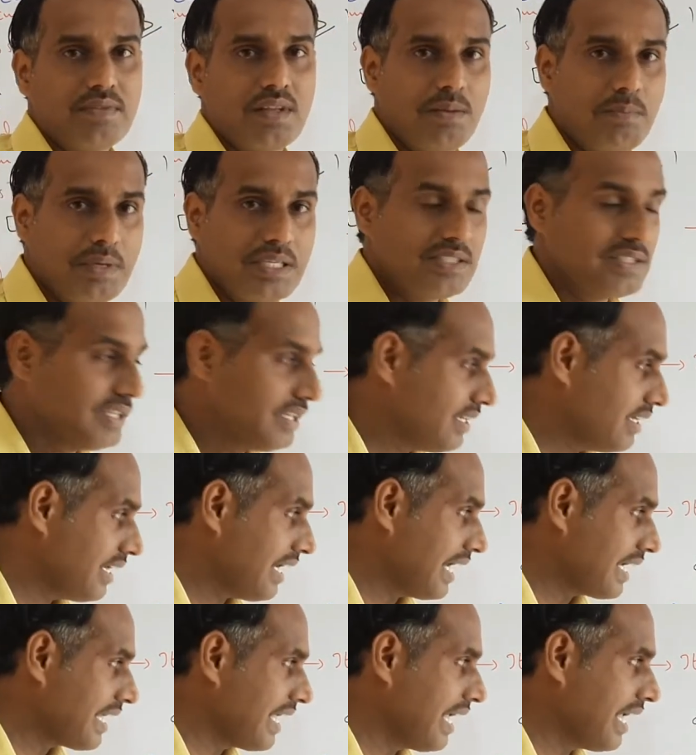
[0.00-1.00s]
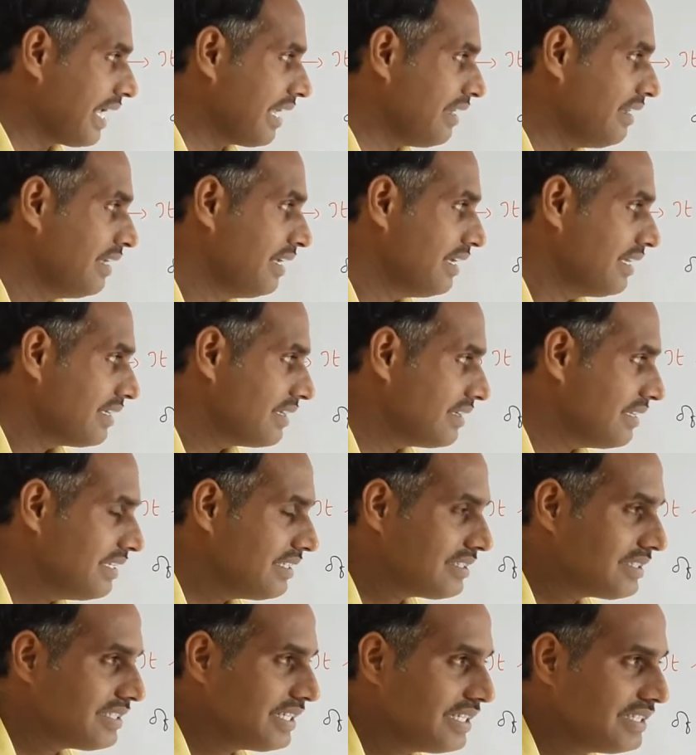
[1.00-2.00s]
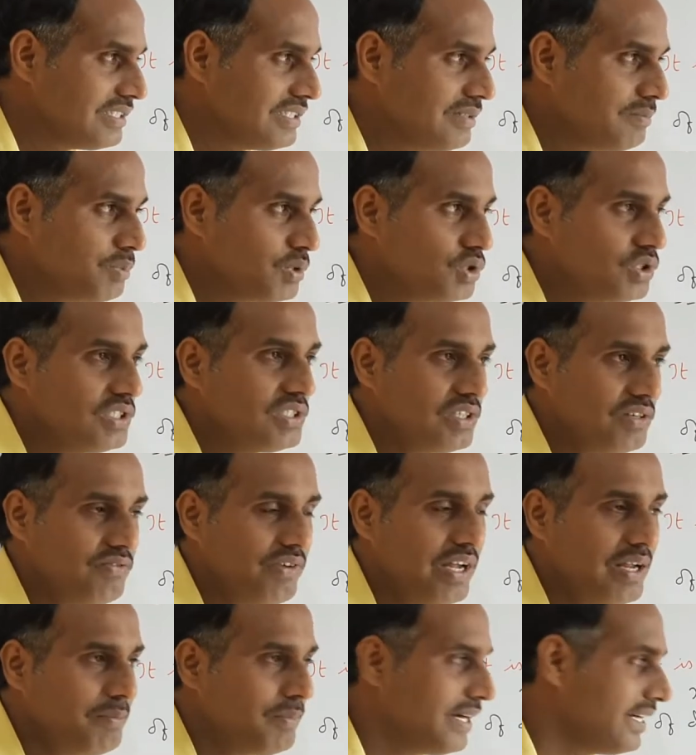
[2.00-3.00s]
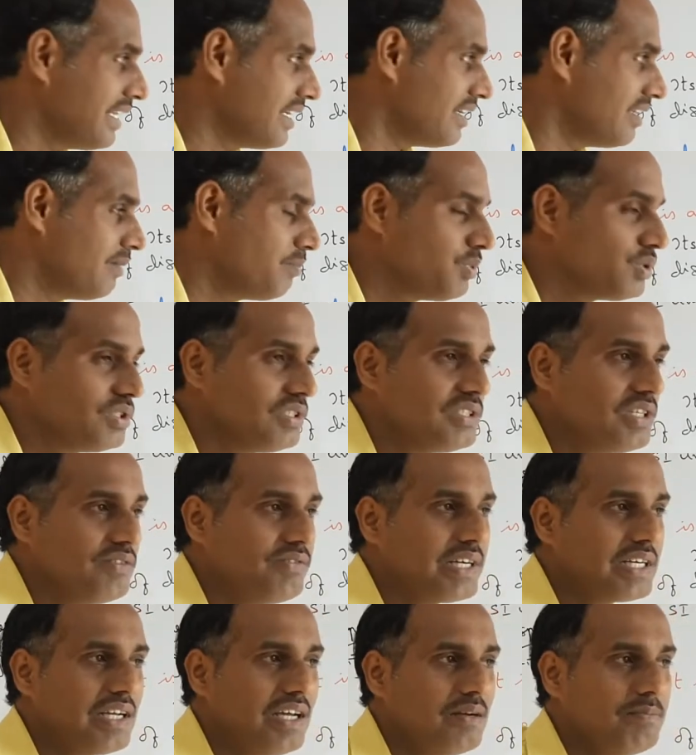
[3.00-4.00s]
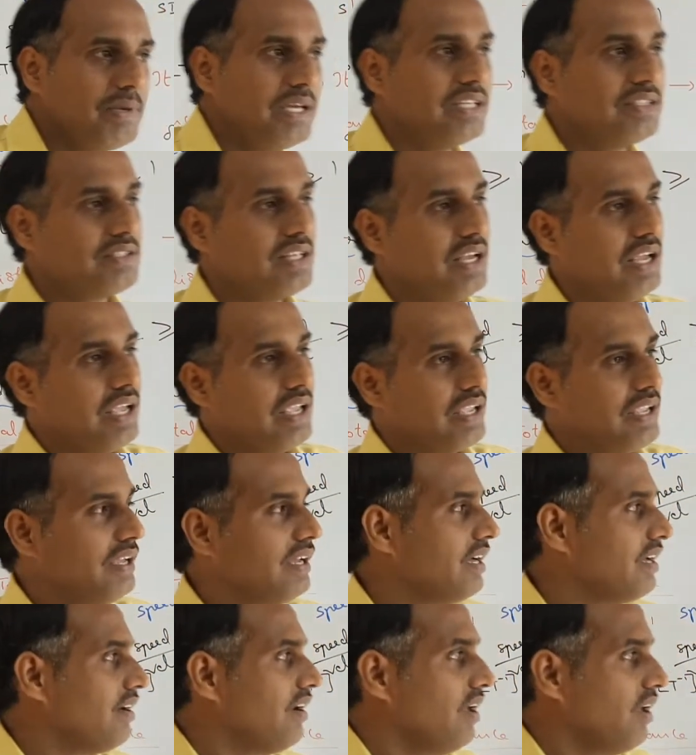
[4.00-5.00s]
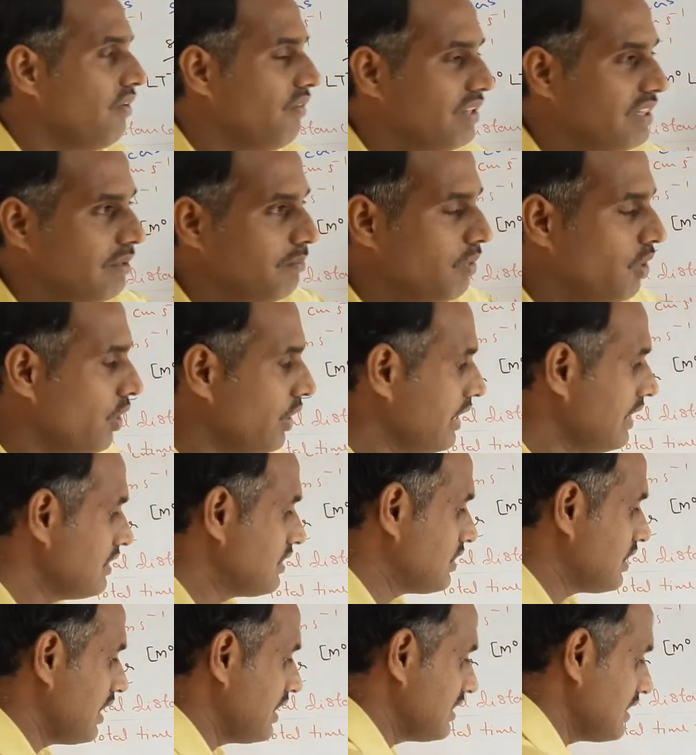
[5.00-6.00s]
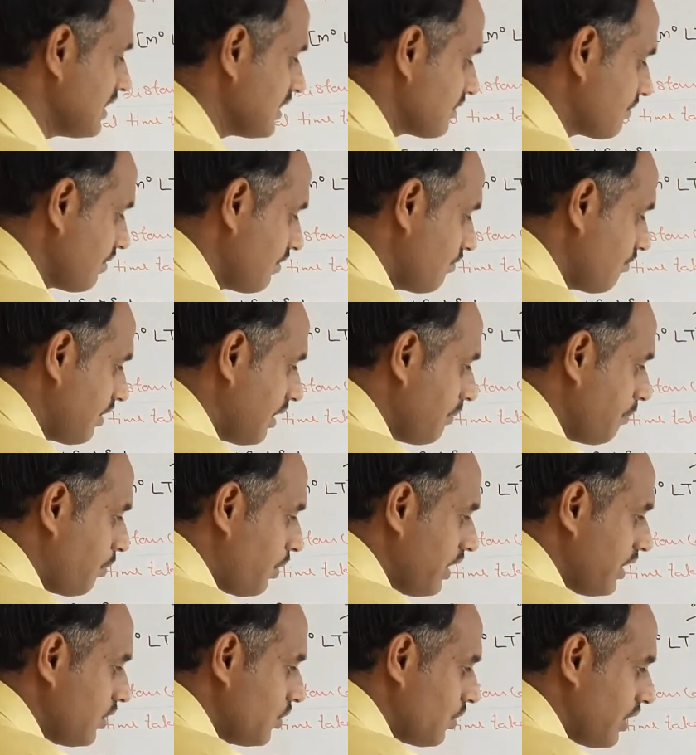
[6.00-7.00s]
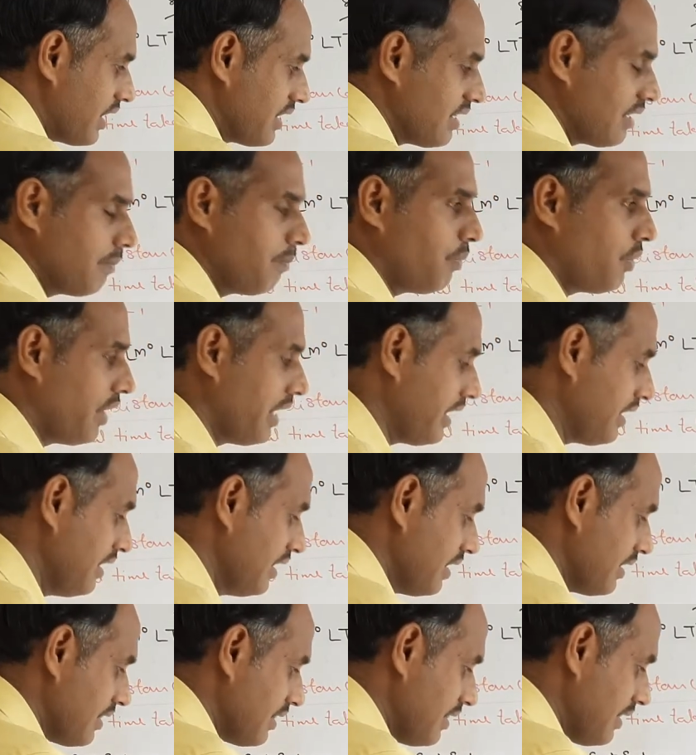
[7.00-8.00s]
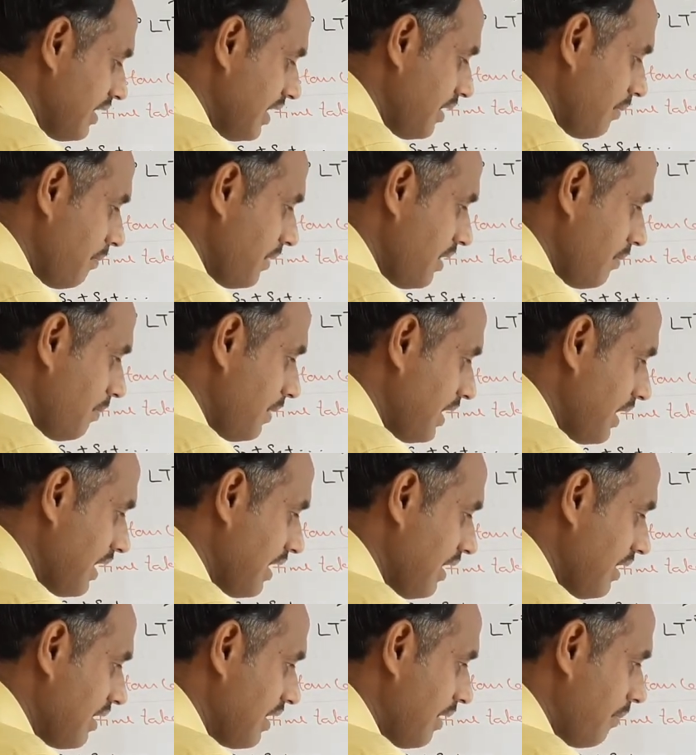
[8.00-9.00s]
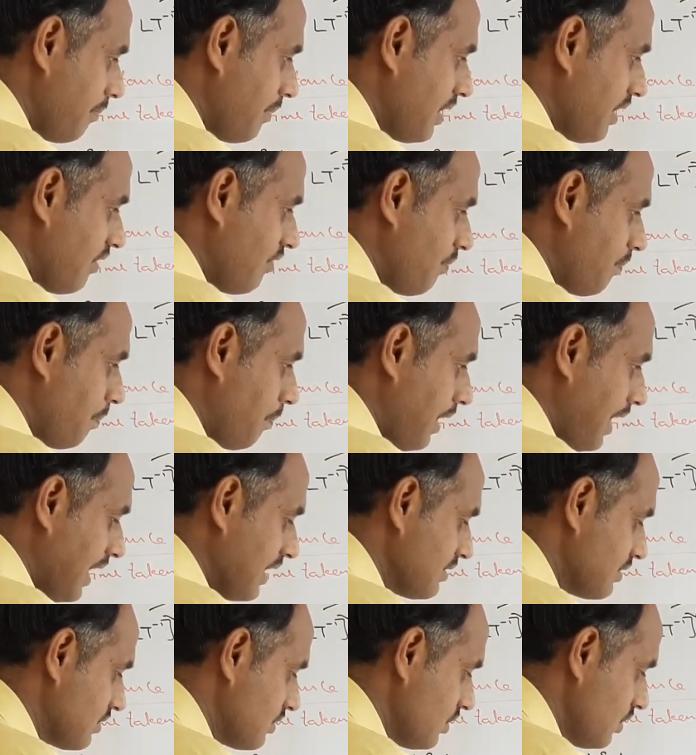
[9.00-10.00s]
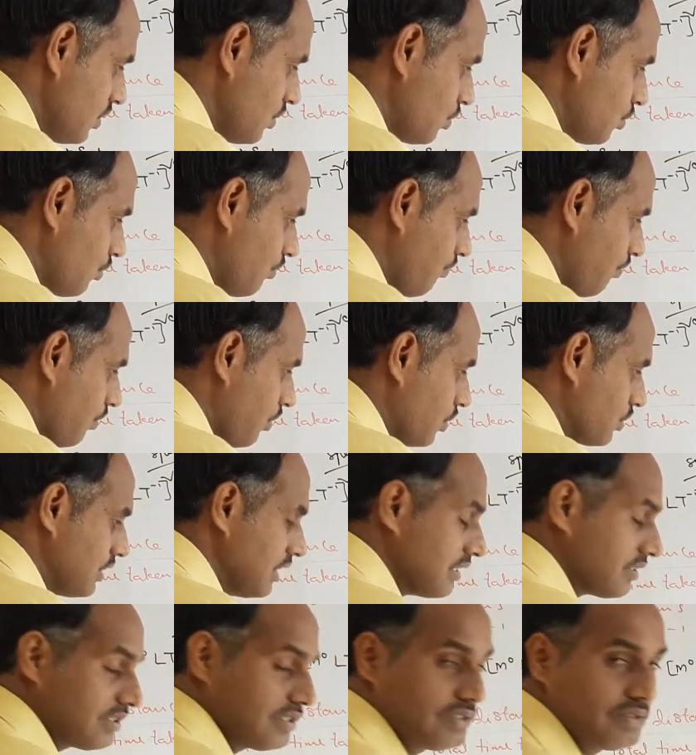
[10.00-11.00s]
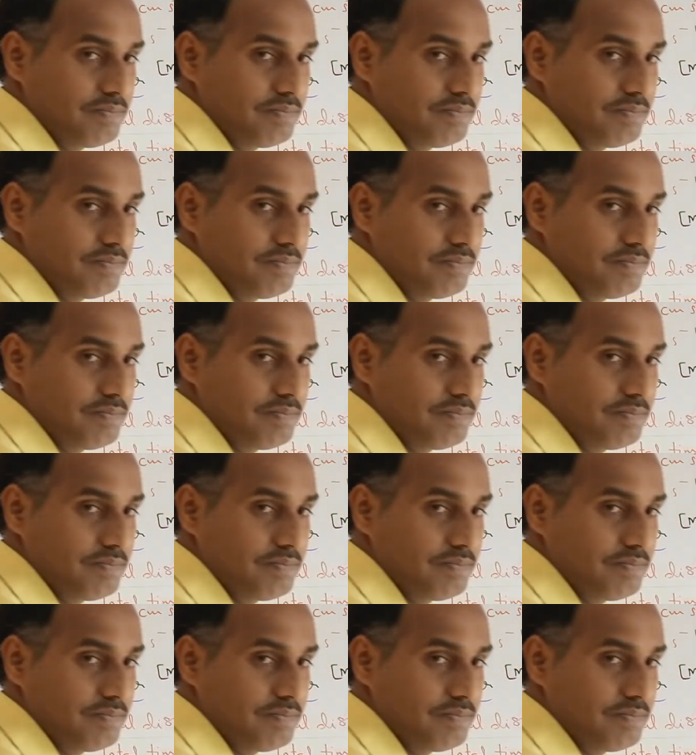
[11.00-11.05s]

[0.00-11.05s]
Means here again this change in position, why I am writing the position vector, means here when the body changes from one point to another point, there may be a number of paths to flow this,